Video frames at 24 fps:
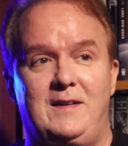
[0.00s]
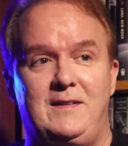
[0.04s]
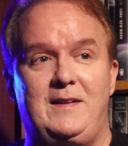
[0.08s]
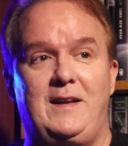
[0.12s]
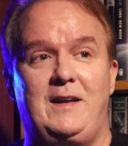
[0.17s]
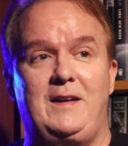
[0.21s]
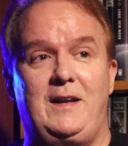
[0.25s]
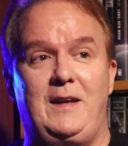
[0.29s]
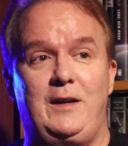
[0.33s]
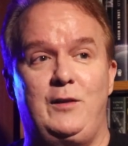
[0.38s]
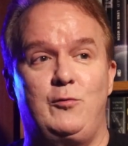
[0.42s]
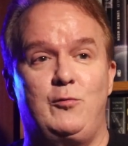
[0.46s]

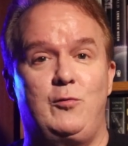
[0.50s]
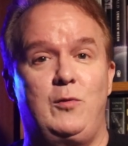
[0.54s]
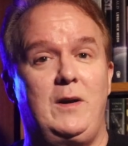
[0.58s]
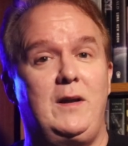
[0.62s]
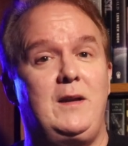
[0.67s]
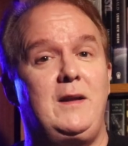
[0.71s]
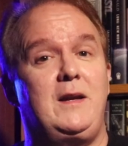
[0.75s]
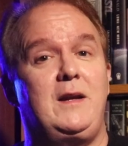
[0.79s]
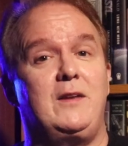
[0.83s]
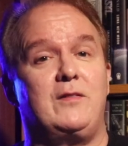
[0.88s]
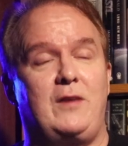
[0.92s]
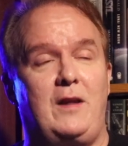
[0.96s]
that it
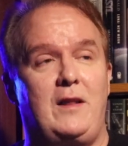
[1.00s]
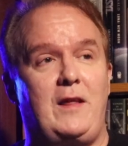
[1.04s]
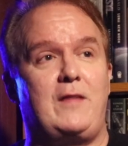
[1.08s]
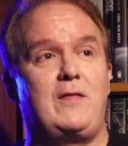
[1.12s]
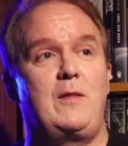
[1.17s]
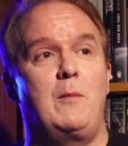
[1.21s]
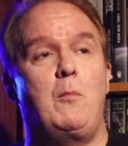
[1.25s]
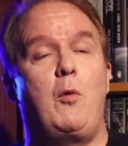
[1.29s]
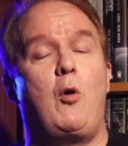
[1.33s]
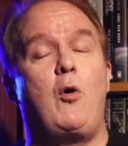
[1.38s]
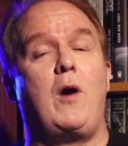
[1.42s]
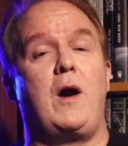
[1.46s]
really is, like,
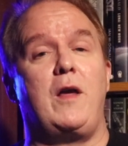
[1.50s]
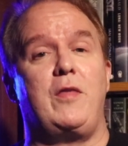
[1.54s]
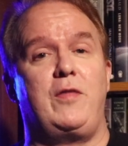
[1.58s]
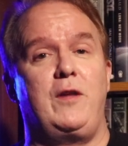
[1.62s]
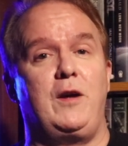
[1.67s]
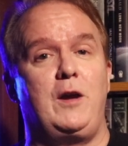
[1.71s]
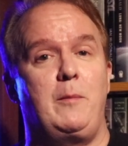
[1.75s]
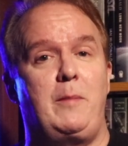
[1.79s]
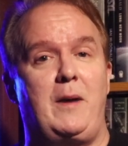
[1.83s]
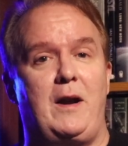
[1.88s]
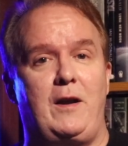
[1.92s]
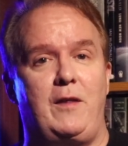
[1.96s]
the more I
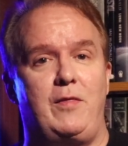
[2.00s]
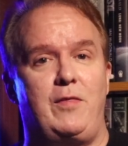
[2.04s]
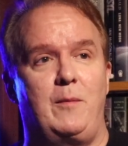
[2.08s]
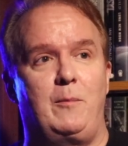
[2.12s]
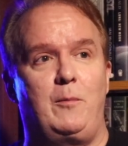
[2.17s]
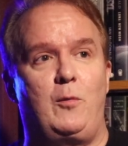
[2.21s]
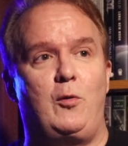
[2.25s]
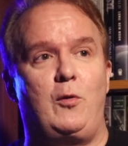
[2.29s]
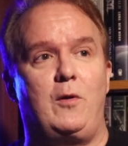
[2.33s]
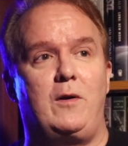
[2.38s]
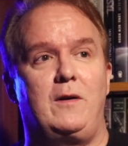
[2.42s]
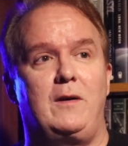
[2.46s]
think about it, the
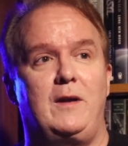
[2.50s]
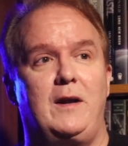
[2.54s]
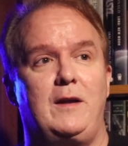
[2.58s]
more,